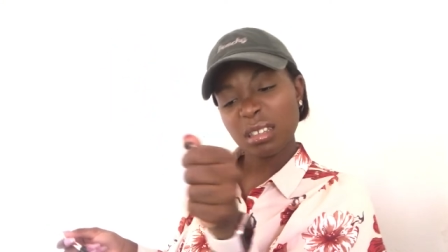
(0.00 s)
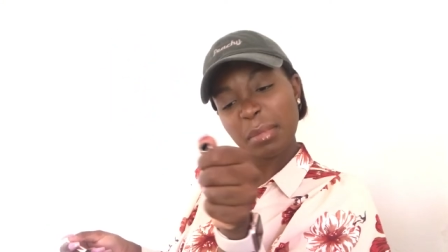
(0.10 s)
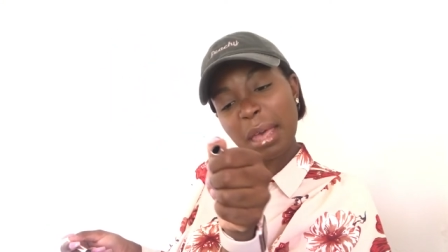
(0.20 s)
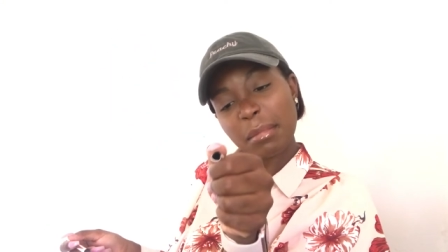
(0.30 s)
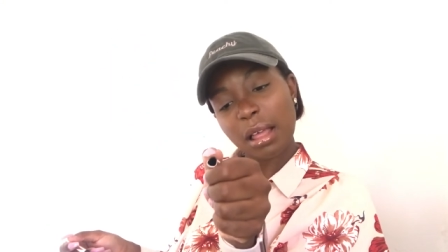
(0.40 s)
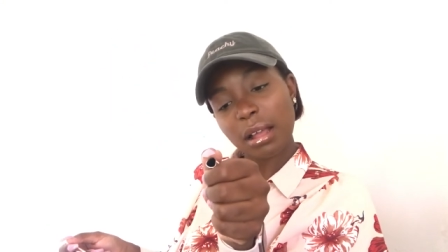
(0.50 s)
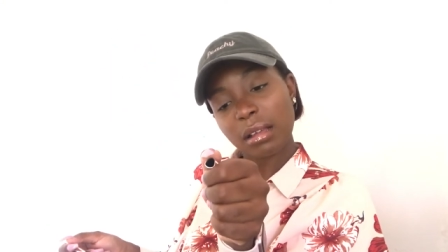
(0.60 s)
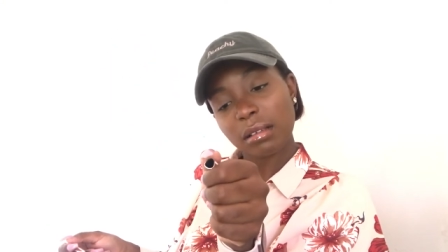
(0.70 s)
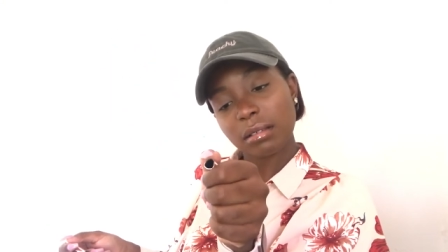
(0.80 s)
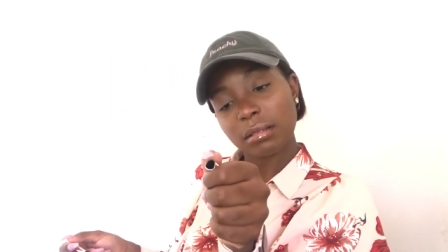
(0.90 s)
Matte black.
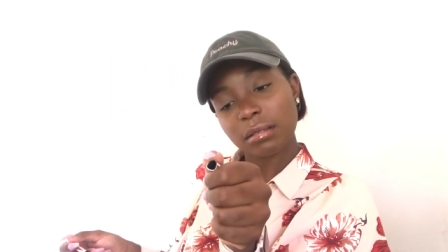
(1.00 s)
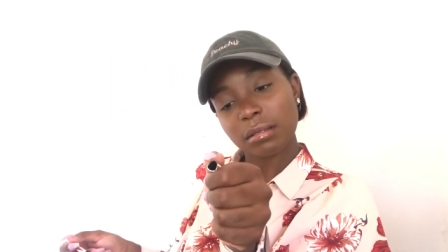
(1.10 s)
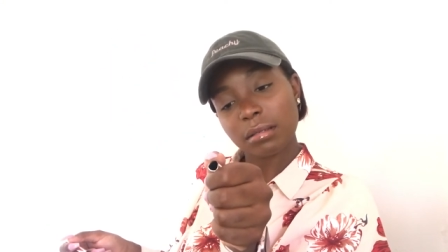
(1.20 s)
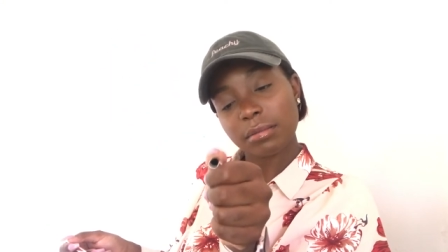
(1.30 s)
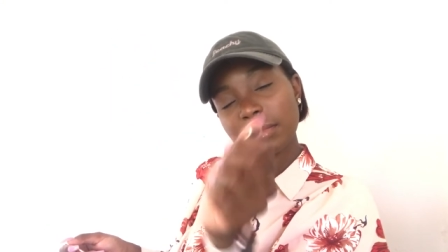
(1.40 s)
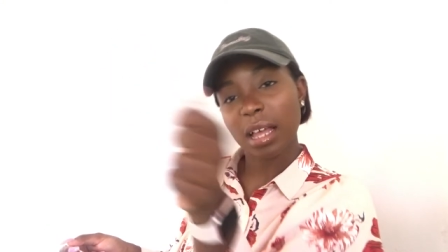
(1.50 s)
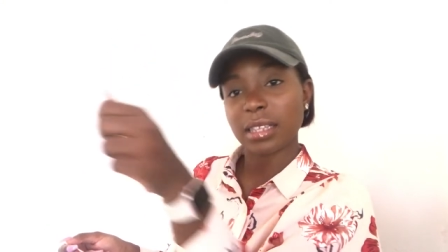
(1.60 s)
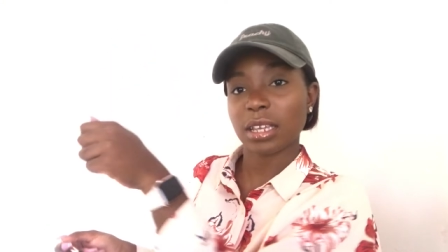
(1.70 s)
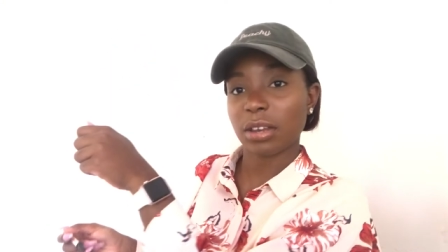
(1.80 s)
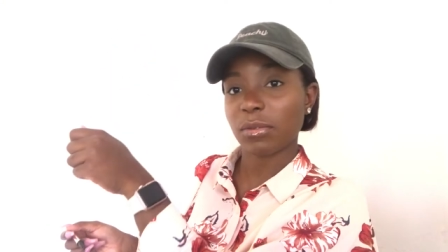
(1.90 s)

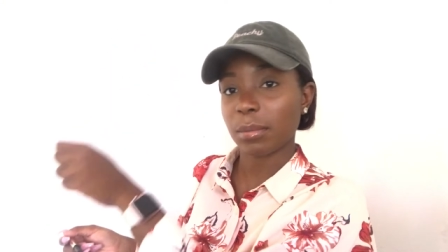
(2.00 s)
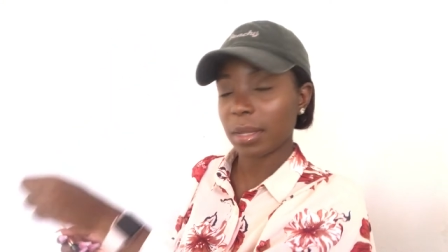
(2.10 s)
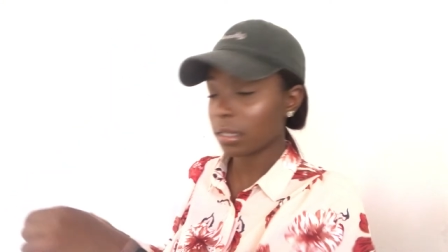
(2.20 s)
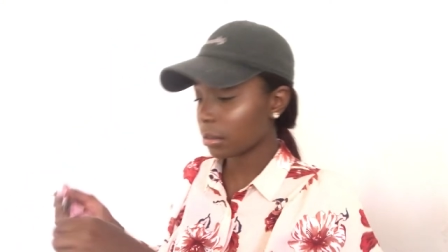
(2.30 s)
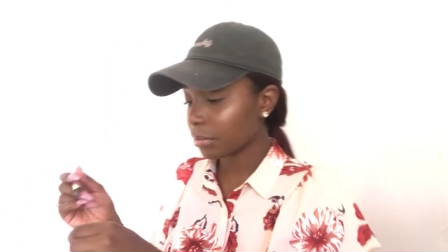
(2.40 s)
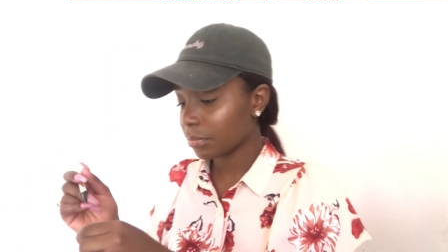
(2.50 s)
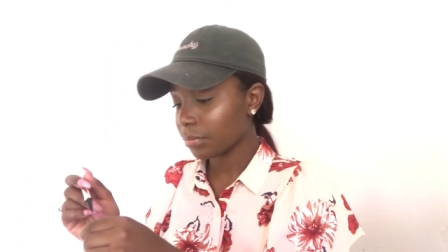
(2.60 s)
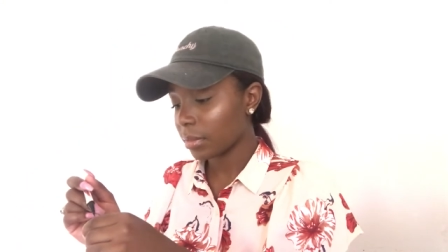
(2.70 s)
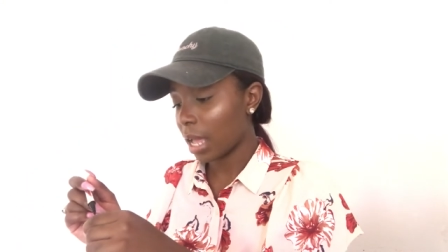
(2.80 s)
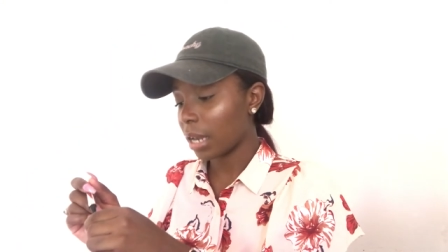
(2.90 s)
I'll tell you in a few minutes.
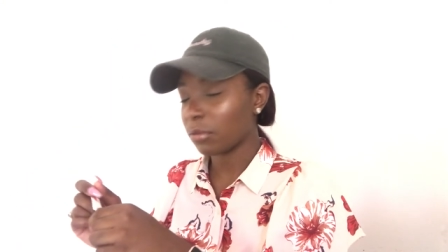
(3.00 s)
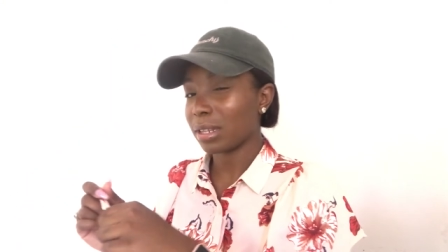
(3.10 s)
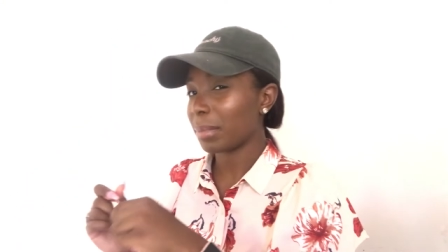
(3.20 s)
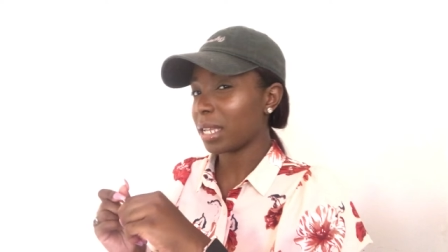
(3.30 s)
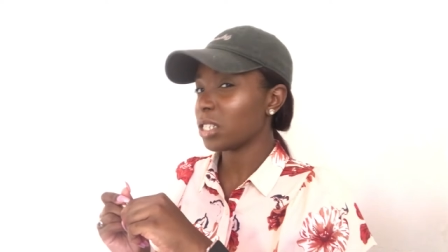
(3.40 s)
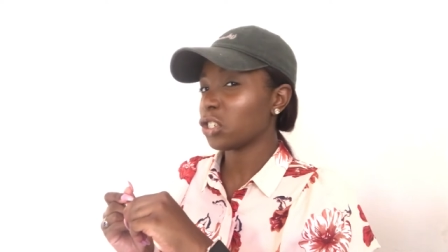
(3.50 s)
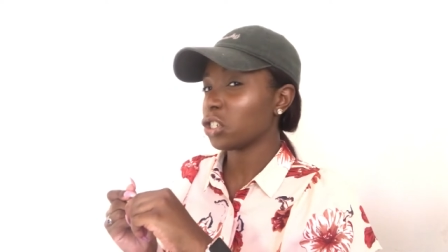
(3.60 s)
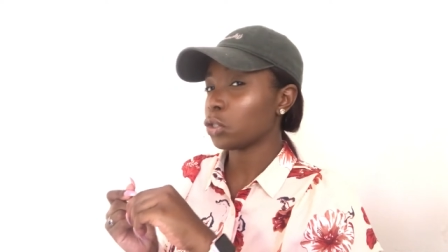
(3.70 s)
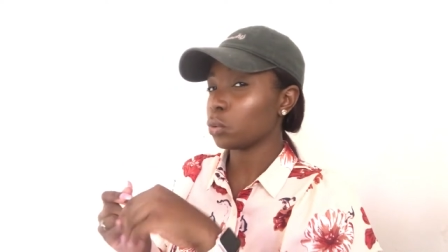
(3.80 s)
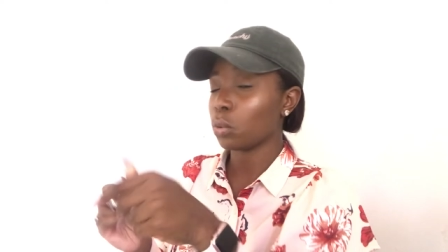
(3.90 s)
I didn't really pay
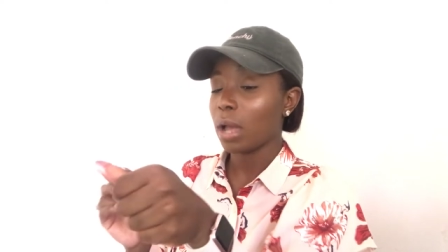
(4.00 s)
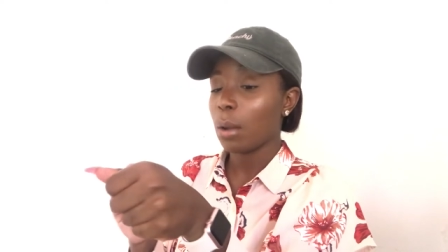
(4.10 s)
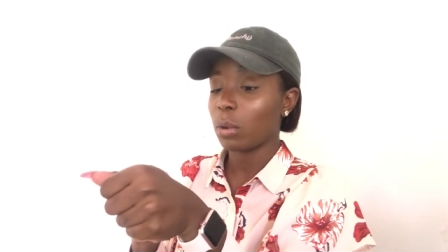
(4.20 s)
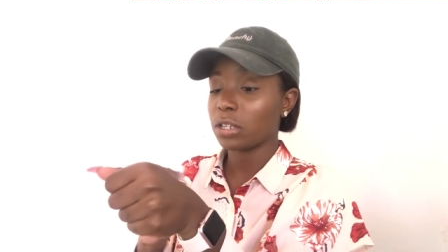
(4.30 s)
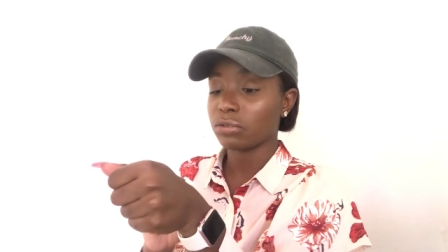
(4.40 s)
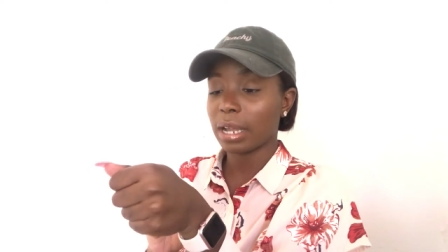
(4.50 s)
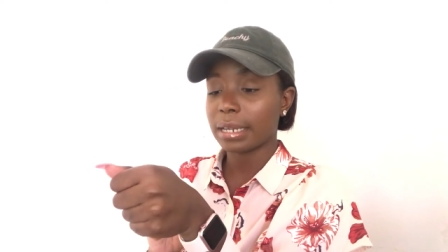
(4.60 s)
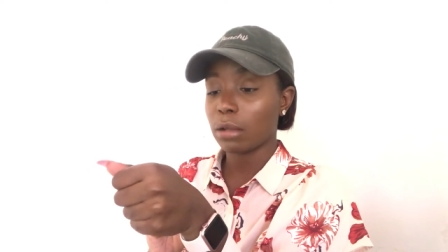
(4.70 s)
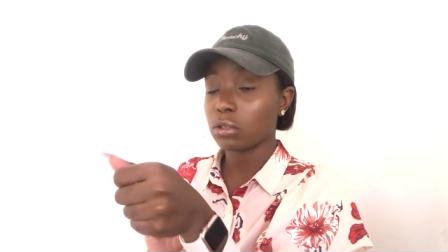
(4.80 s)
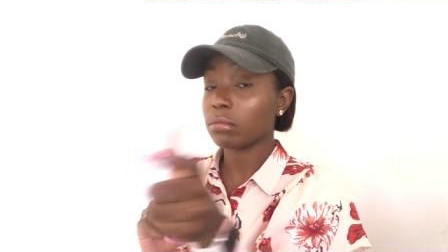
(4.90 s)
attention to what it dried
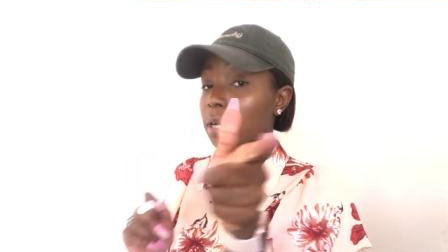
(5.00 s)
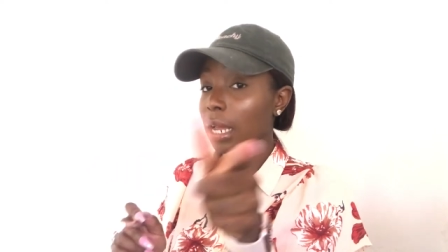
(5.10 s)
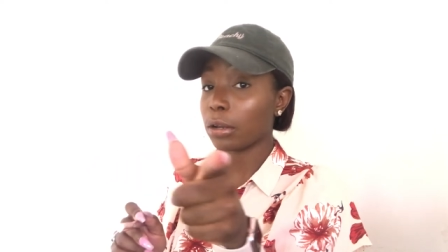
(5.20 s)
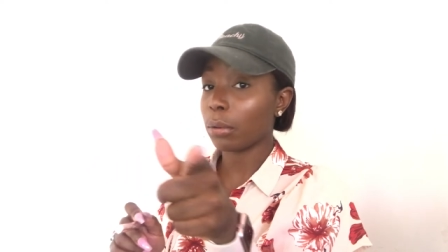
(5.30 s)
down to, but I